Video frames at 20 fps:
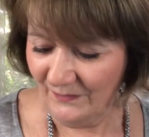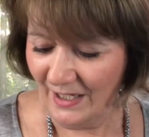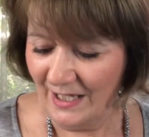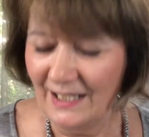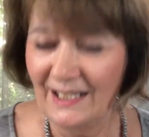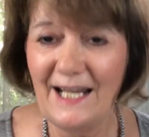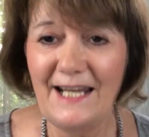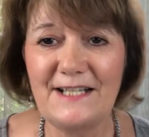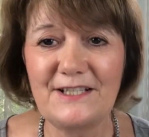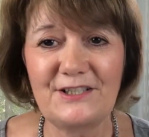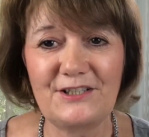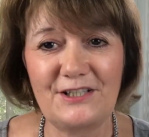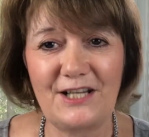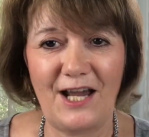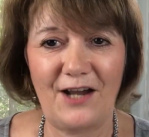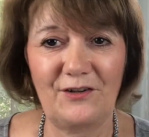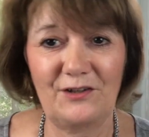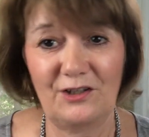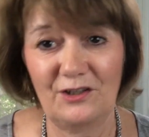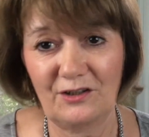Let's
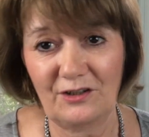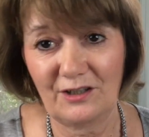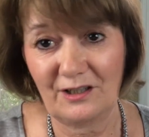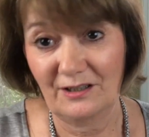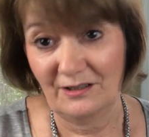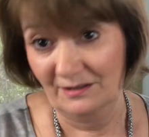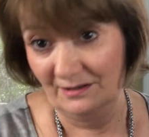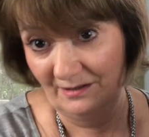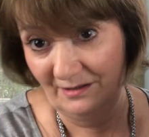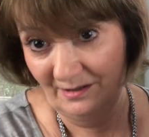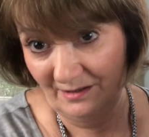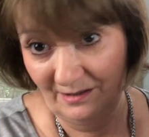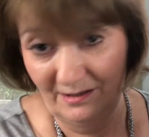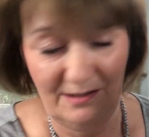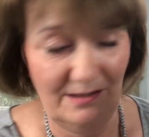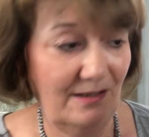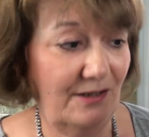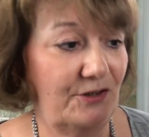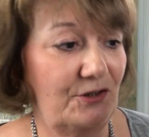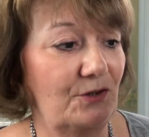now look
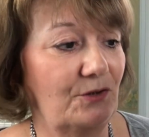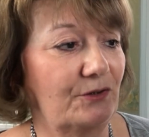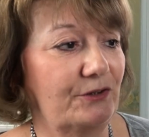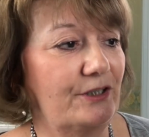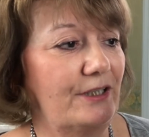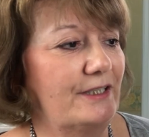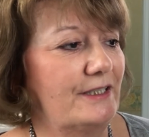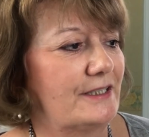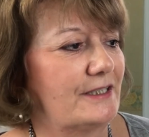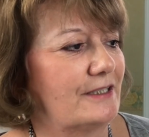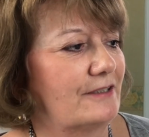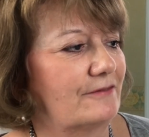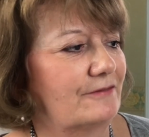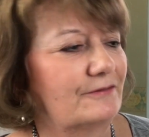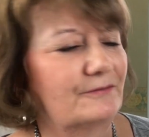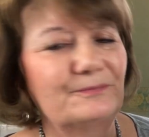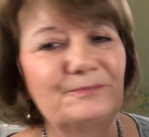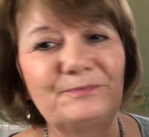at an alternative.